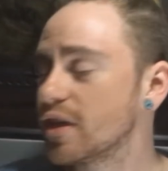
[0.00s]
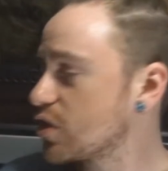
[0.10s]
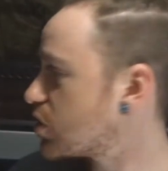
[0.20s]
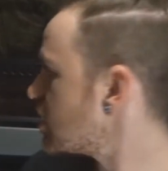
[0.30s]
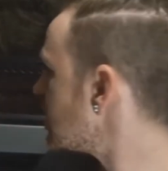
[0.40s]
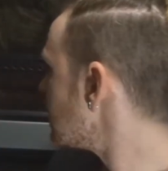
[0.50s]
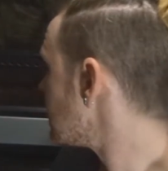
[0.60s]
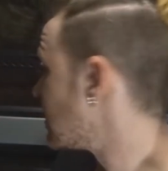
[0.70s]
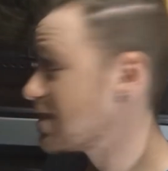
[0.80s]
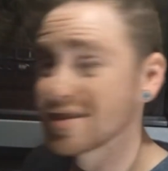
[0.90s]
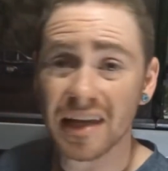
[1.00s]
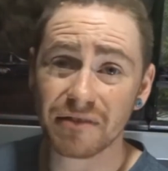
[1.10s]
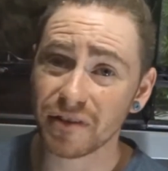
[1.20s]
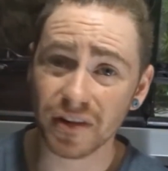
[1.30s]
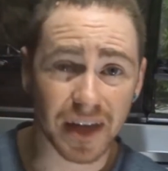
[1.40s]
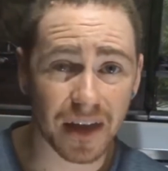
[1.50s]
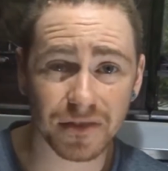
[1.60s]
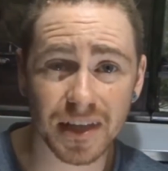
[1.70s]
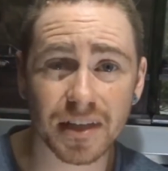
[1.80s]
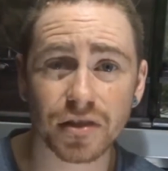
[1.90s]
She is a very
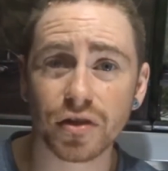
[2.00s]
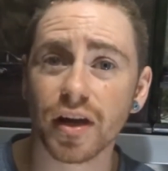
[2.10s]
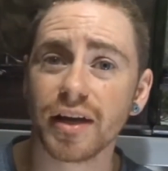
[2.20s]
heavy eater,